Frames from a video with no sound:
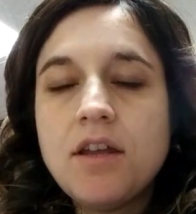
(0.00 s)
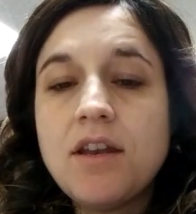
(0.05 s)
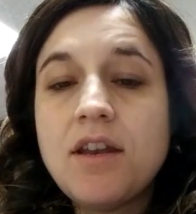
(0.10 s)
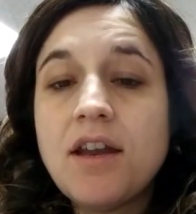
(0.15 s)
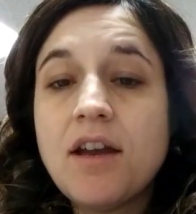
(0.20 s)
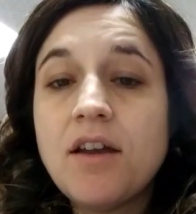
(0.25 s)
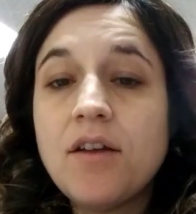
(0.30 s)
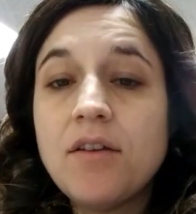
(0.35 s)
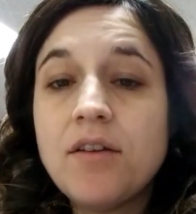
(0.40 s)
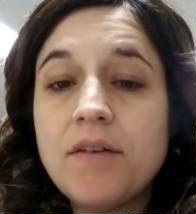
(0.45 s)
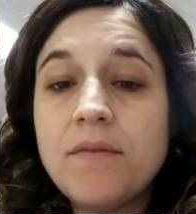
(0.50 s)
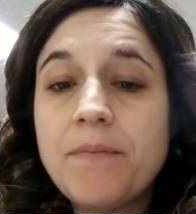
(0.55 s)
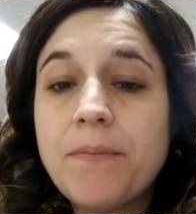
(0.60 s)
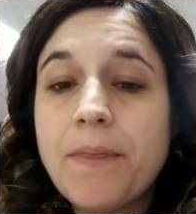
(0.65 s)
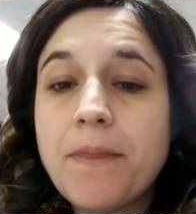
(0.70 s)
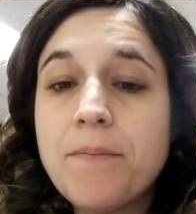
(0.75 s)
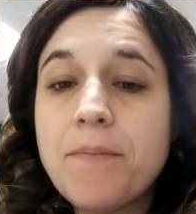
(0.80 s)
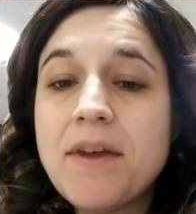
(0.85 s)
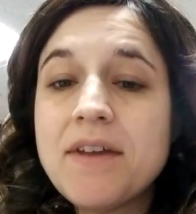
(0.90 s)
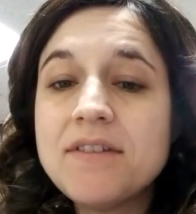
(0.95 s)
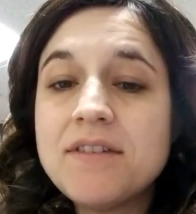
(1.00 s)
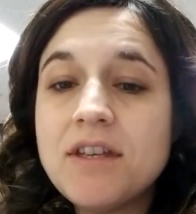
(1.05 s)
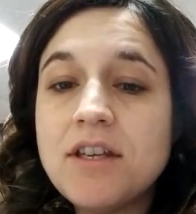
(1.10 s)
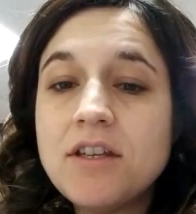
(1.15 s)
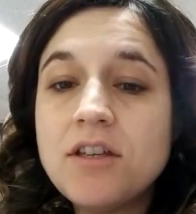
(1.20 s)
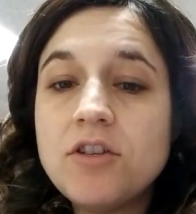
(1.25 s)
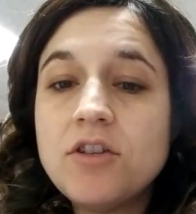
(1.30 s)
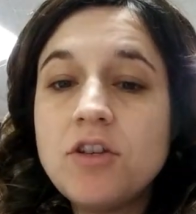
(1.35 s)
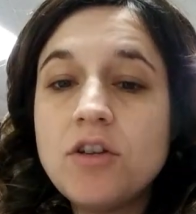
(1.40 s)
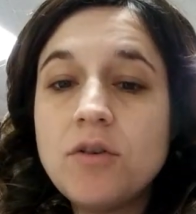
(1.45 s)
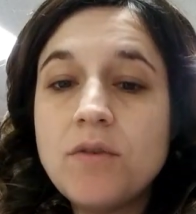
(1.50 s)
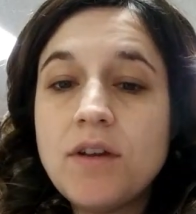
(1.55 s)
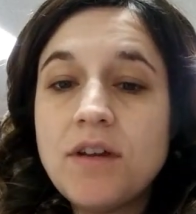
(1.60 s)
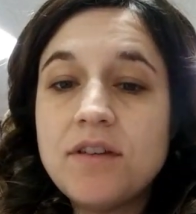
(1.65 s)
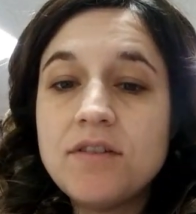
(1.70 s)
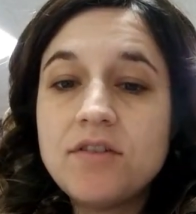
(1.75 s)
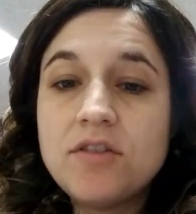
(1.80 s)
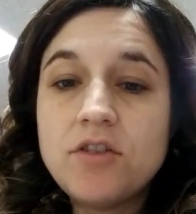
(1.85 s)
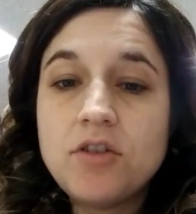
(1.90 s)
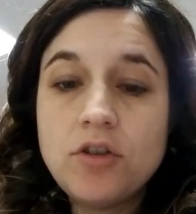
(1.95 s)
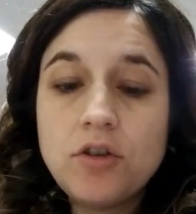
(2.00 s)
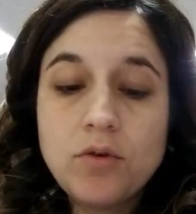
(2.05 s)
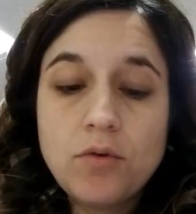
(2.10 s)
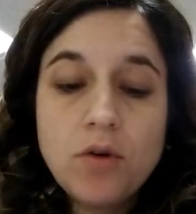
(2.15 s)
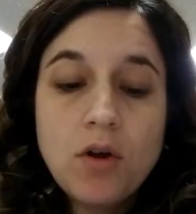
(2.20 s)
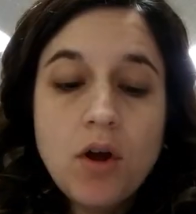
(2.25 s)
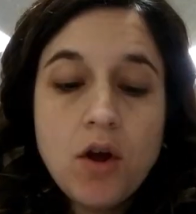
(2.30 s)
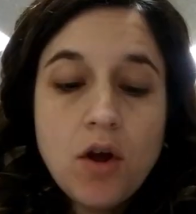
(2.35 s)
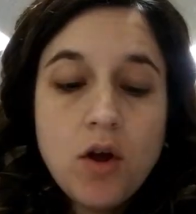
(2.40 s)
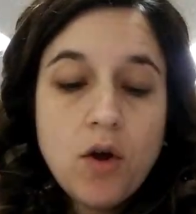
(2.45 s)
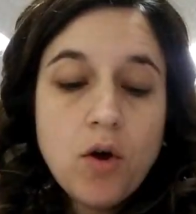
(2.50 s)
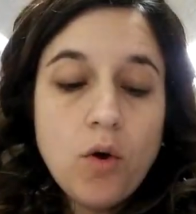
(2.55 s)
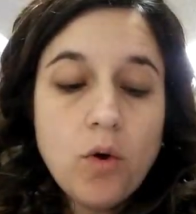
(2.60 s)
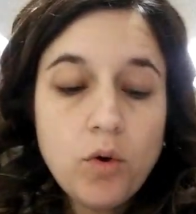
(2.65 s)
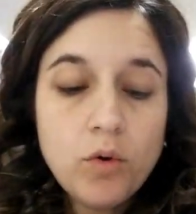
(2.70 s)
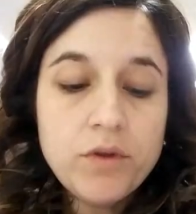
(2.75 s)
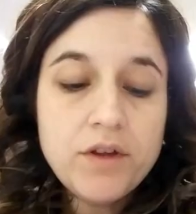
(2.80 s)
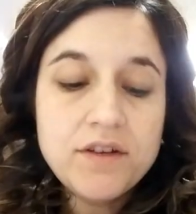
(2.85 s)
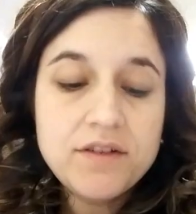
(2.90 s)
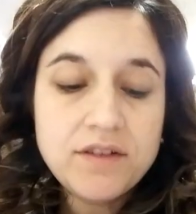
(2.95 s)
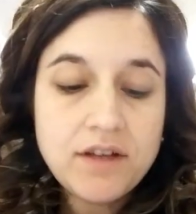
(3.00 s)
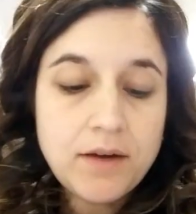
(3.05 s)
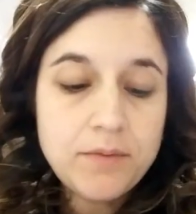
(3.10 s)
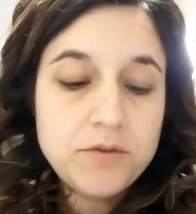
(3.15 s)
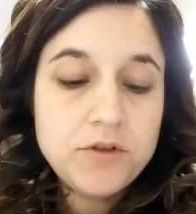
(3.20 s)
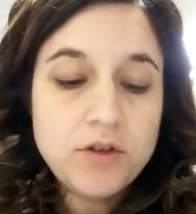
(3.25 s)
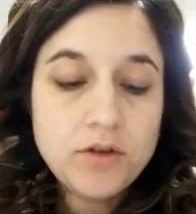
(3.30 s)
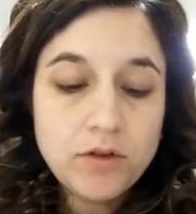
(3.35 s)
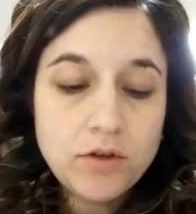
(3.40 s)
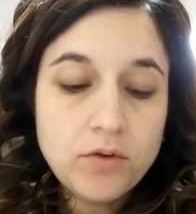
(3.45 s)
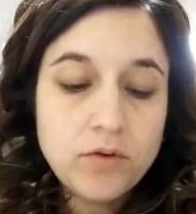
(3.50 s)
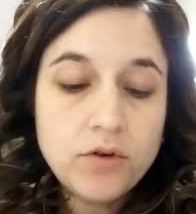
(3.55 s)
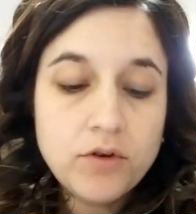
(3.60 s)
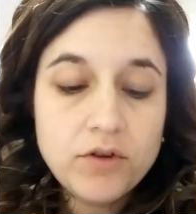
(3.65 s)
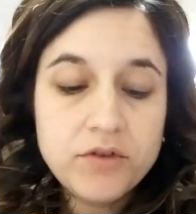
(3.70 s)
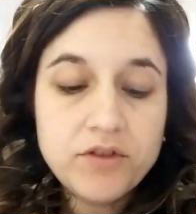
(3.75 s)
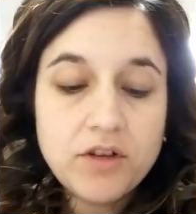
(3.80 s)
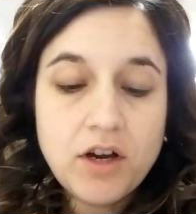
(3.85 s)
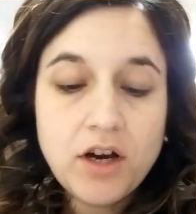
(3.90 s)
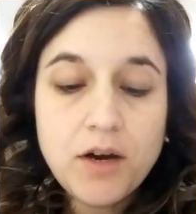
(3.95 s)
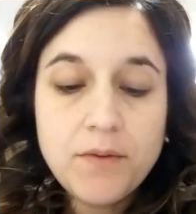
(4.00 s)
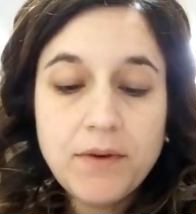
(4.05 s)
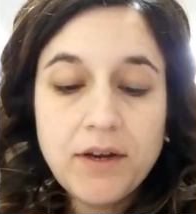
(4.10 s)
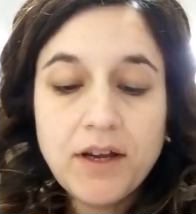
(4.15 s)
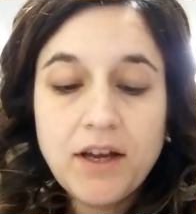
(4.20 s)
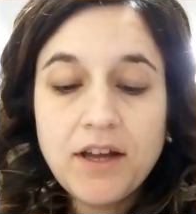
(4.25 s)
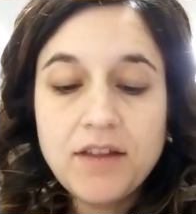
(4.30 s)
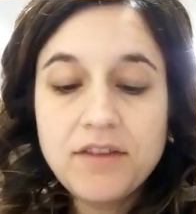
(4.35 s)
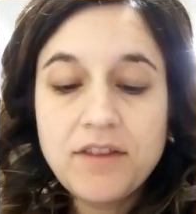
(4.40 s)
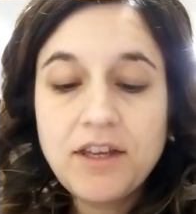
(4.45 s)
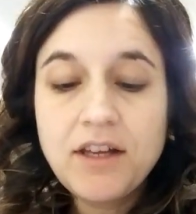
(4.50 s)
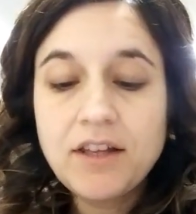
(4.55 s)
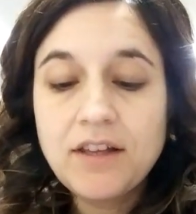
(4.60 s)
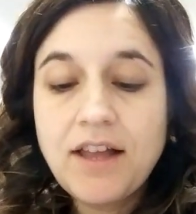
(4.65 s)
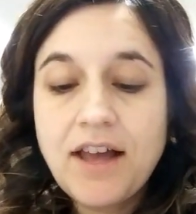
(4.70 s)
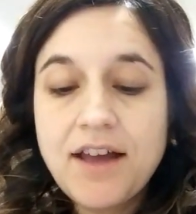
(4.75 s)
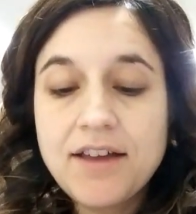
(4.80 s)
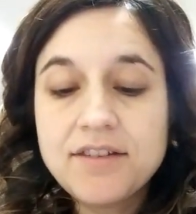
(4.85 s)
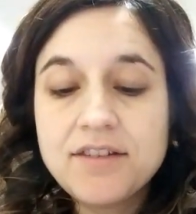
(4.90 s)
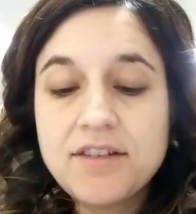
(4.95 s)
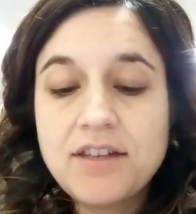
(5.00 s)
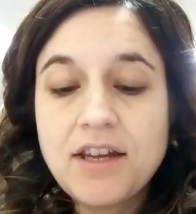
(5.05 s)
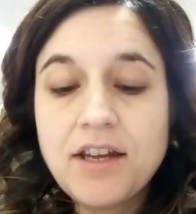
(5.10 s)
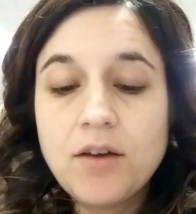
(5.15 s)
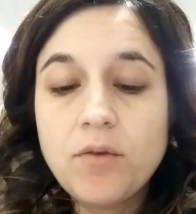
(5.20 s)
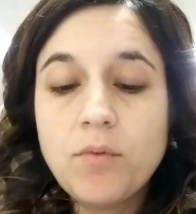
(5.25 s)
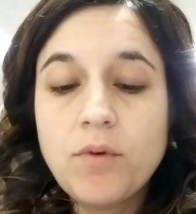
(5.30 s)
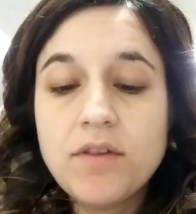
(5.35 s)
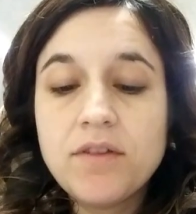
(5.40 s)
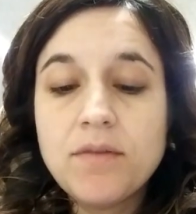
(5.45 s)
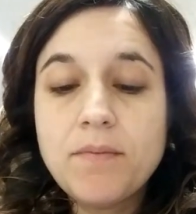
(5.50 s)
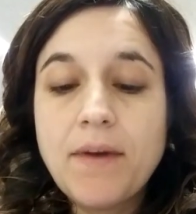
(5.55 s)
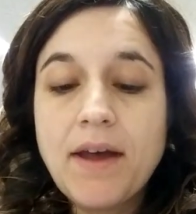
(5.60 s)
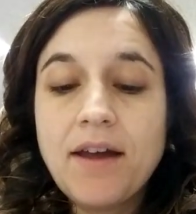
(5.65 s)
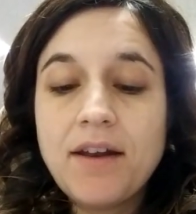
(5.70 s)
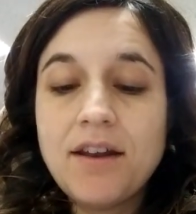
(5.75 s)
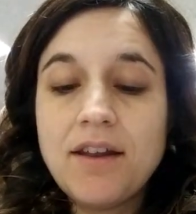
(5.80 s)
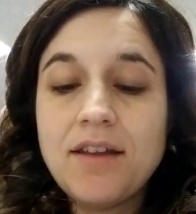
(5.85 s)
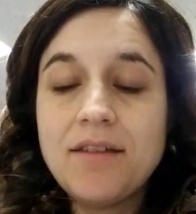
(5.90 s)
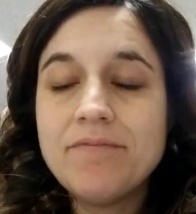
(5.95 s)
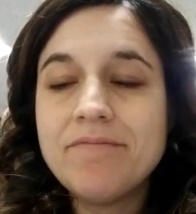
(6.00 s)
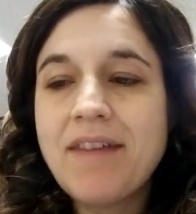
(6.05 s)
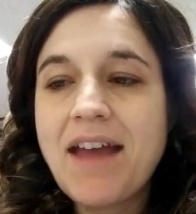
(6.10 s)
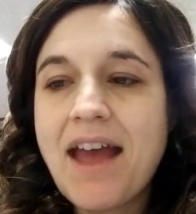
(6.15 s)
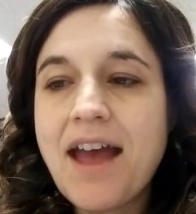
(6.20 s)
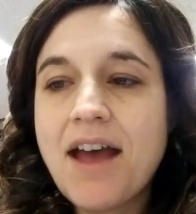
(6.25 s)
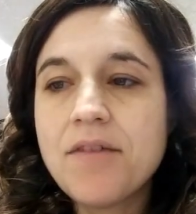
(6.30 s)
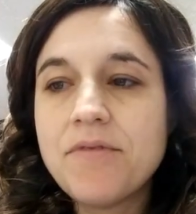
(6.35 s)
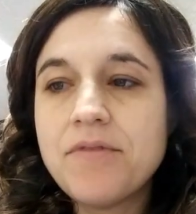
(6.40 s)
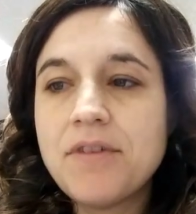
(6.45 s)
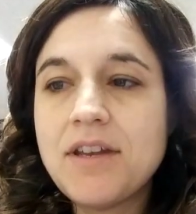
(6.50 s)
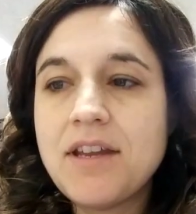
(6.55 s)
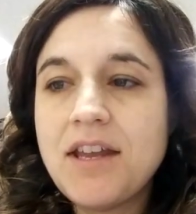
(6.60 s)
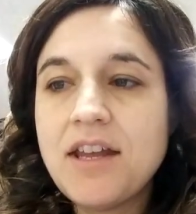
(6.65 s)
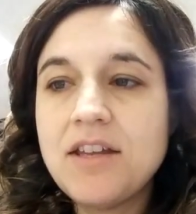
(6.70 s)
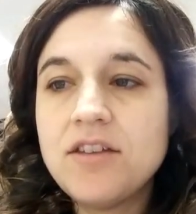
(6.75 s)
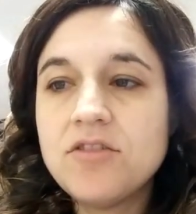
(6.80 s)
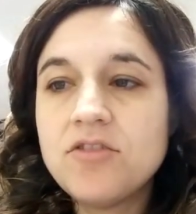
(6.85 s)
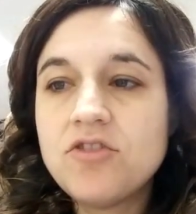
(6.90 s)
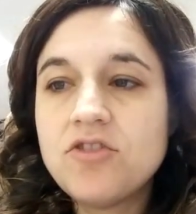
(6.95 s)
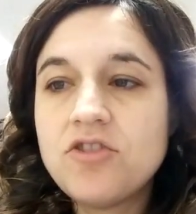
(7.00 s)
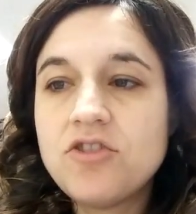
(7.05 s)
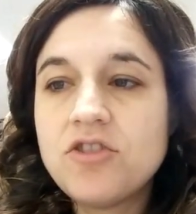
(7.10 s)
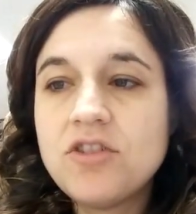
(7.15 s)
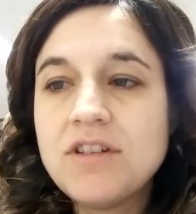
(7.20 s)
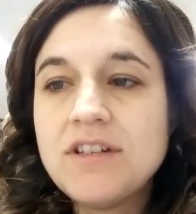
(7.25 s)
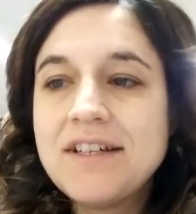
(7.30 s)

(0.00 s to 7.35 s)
Now, the best thing to do is to hold this up to your little girl's arm and cut the elastic with about a 1/2 inch,